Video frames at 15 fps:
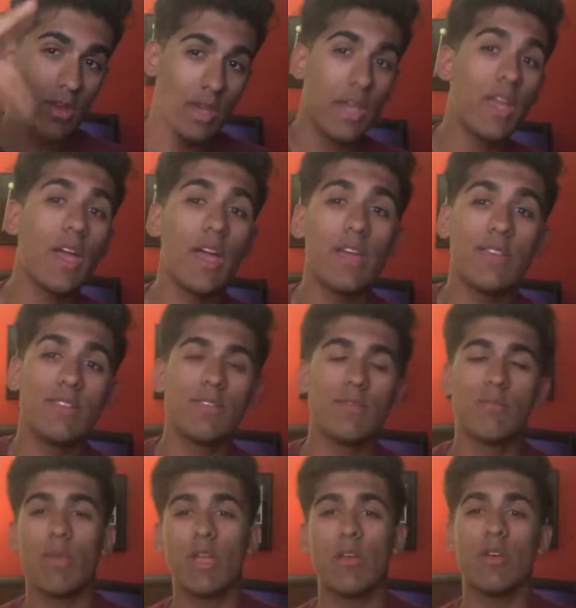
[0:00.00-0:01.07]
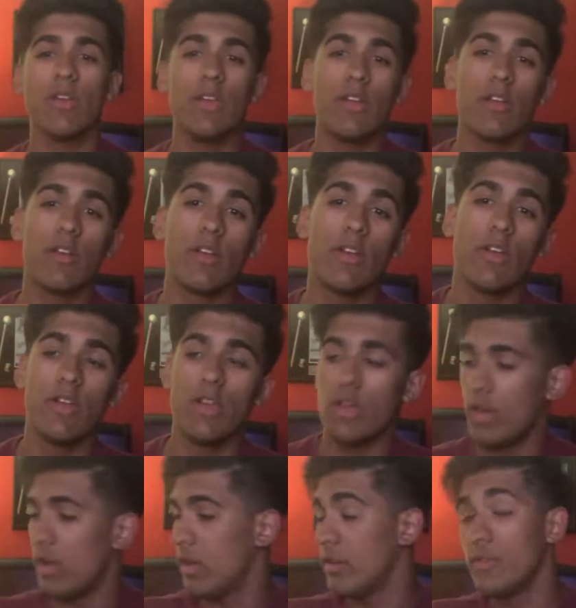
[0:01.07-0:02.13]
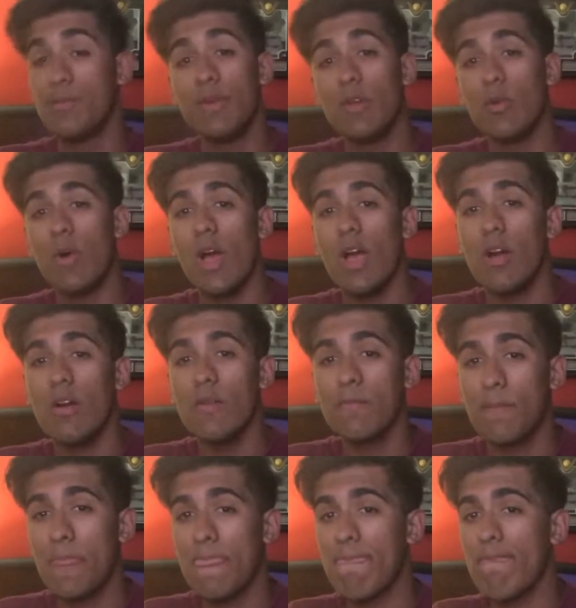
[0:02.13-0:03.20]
Hey guys, Michael here. Uh, it's been a while.